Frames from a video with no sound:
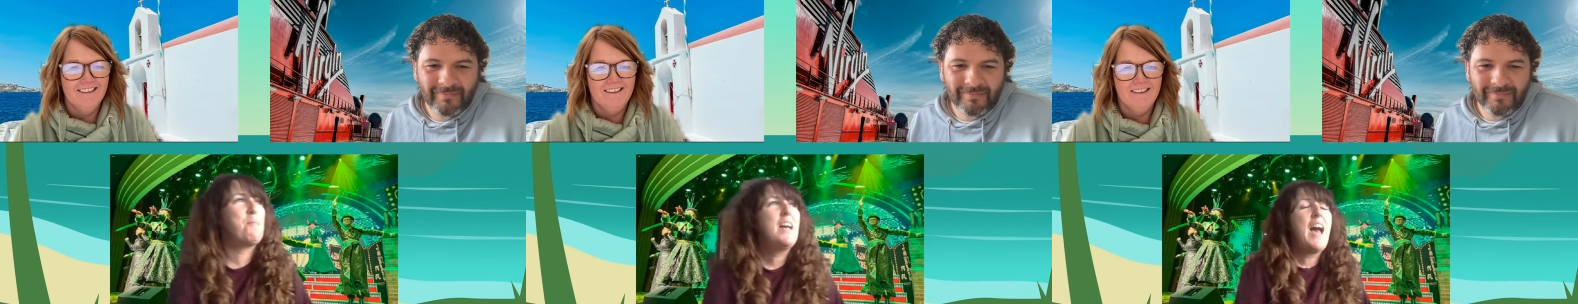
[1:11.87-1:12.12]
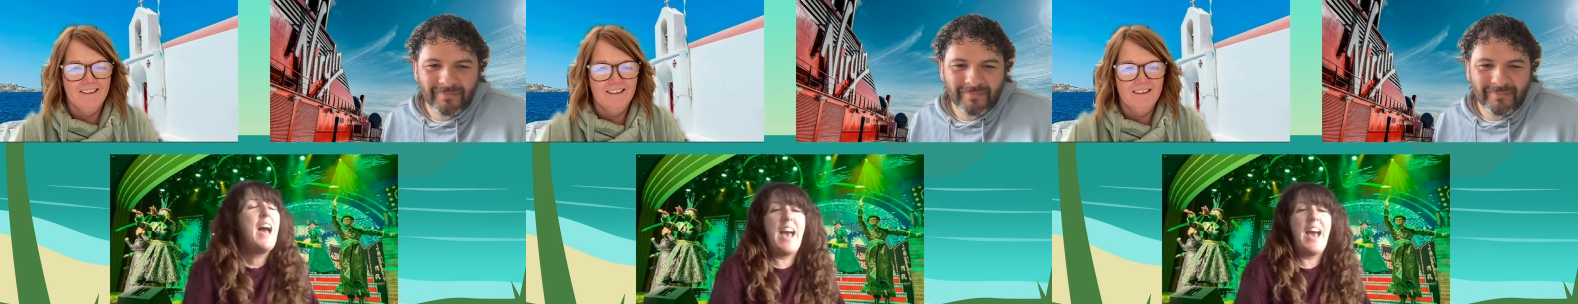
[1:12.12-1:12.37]

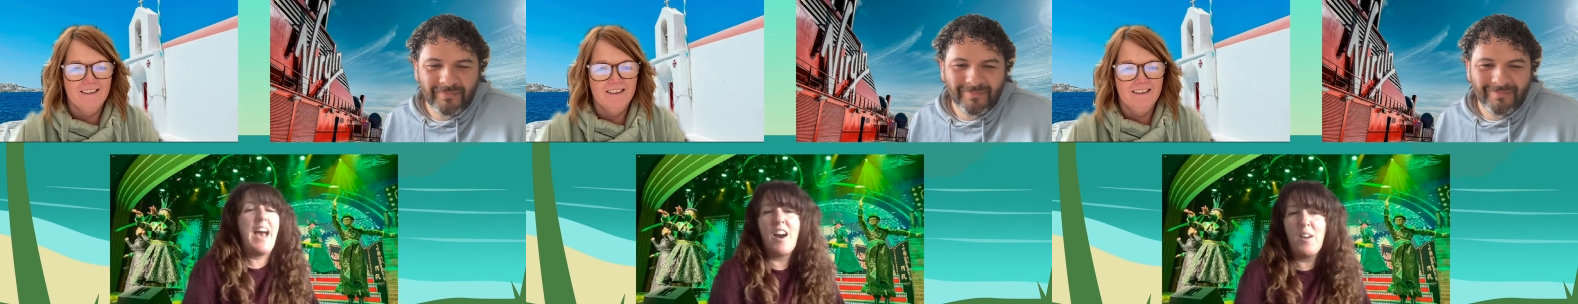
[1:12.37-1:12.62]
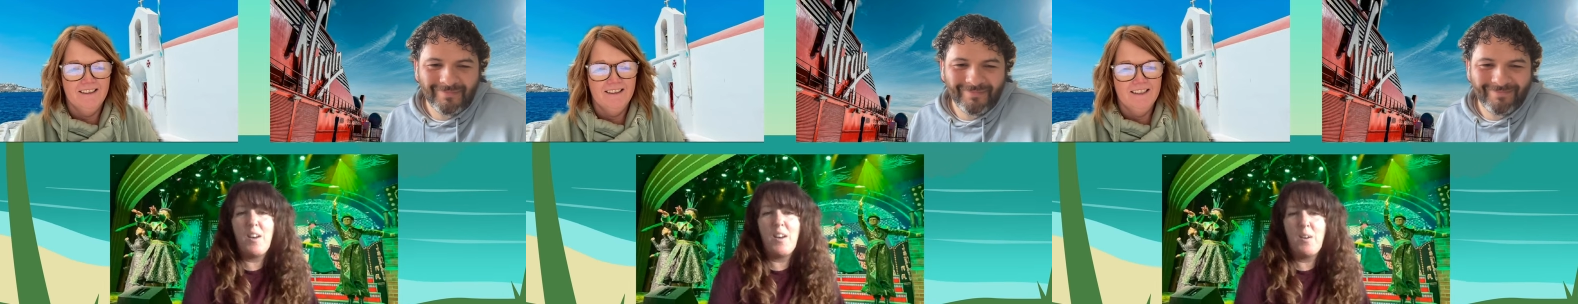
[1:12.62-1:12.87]
Speaker 1: And I
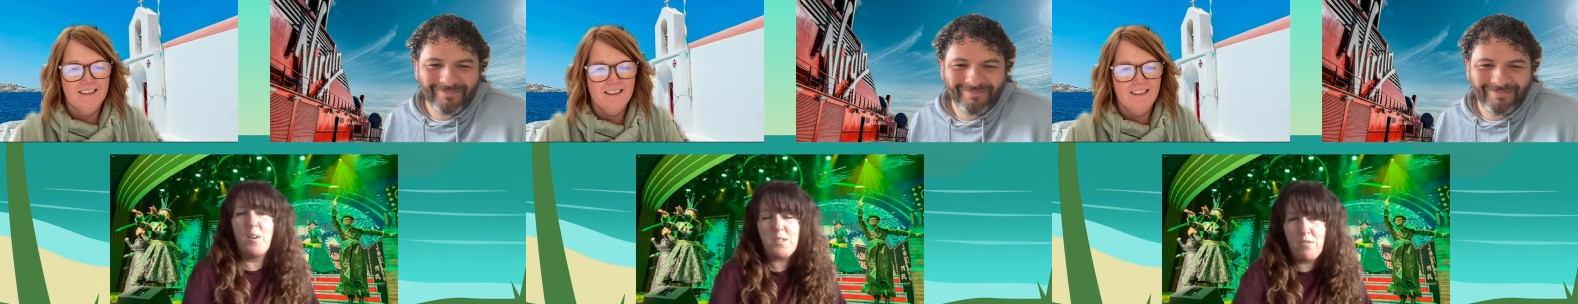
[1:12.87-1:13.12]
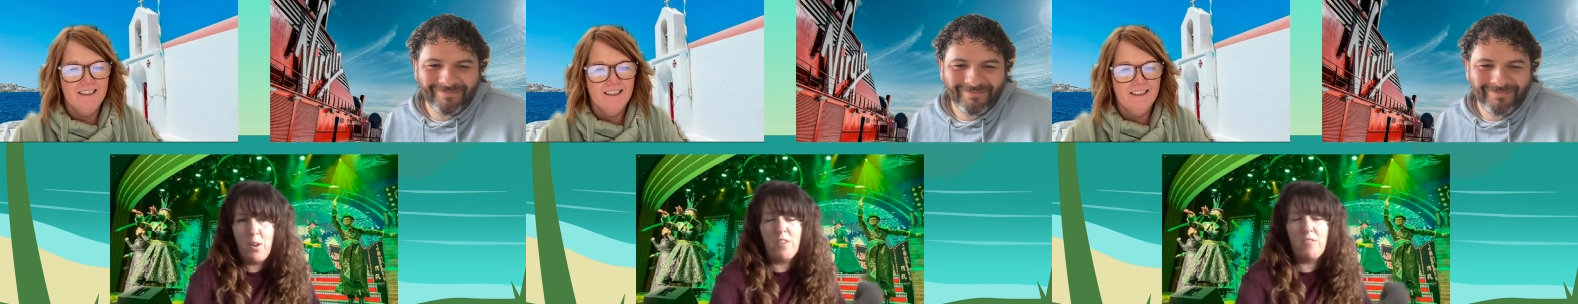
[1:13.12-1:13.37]
also
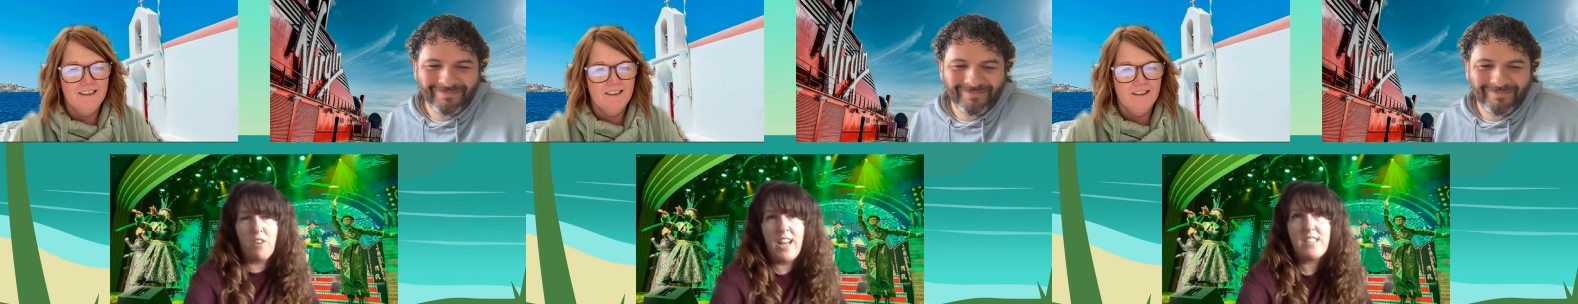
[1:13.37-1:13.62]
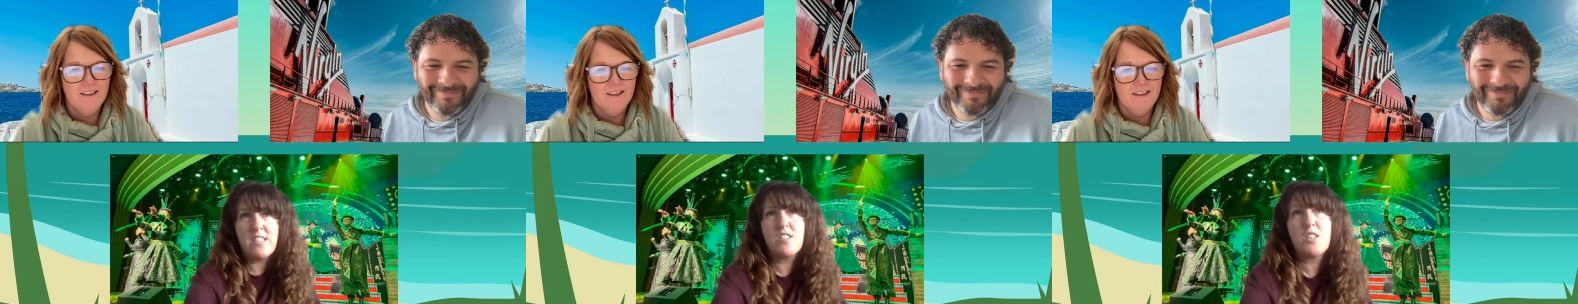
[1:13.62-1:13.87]
wrote, write
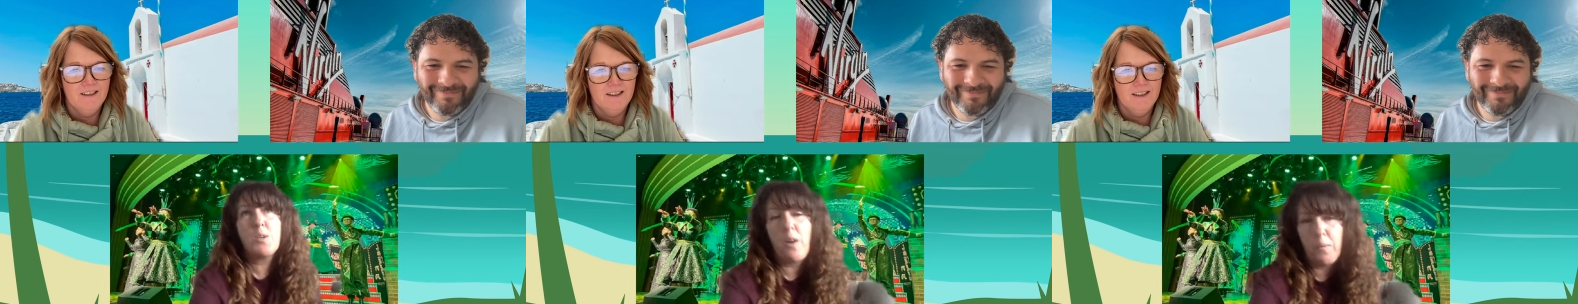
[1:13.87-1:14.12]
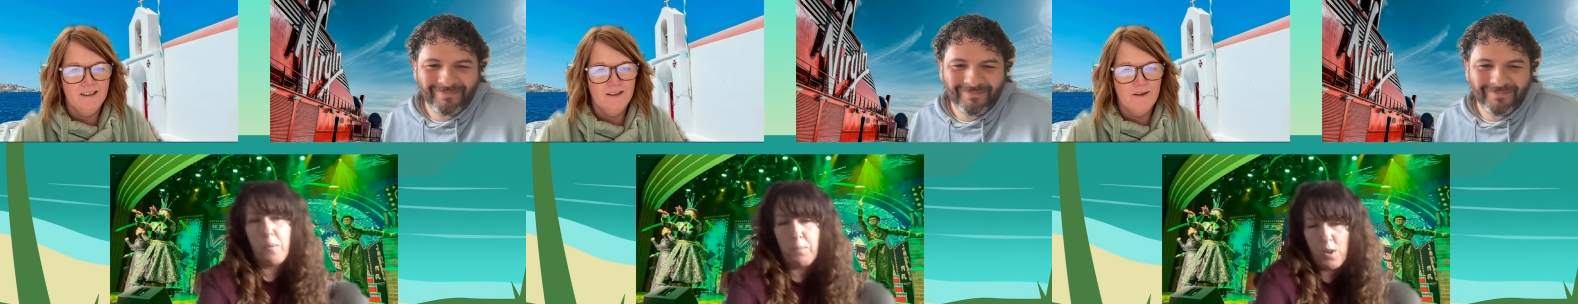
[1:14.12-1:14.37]
two other
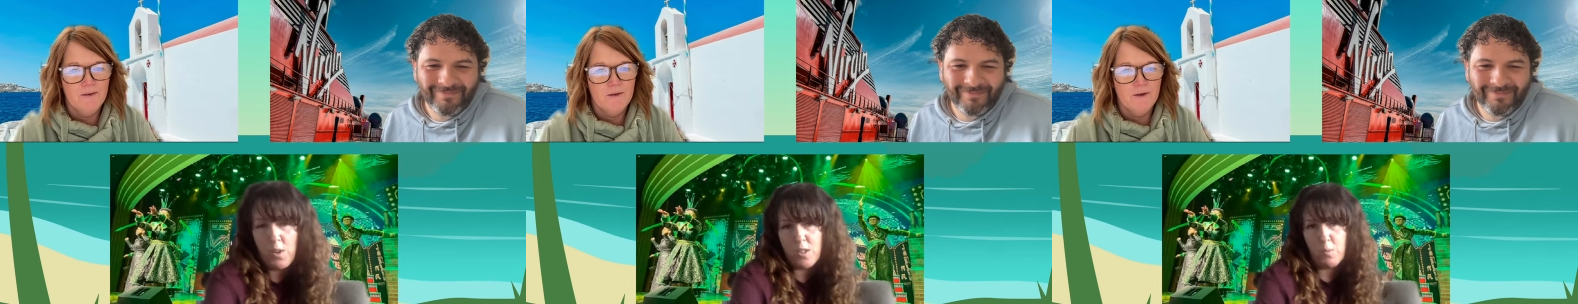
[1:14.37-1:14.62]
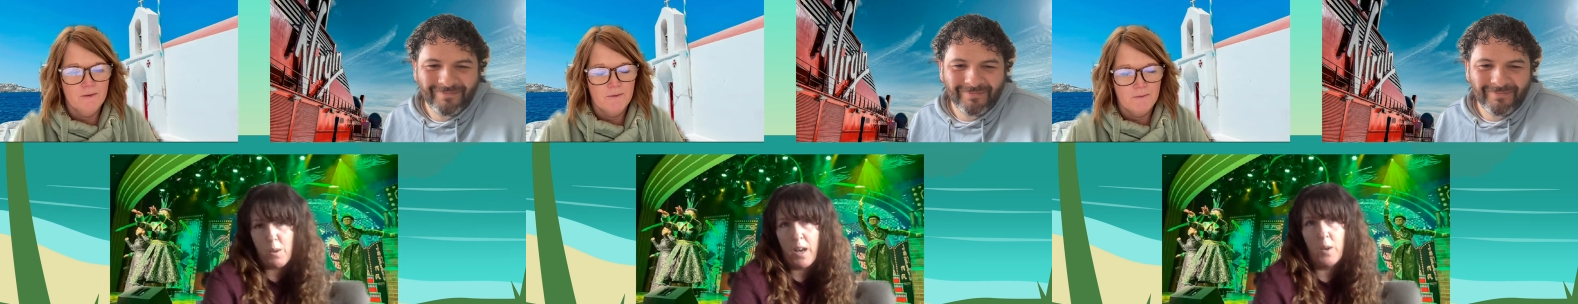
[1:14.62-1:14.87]
blogs as
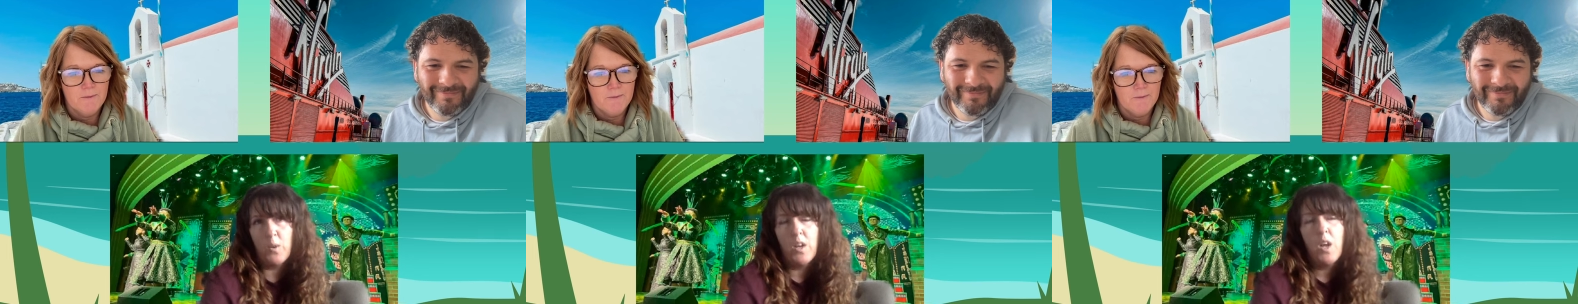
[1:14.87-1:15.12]
well.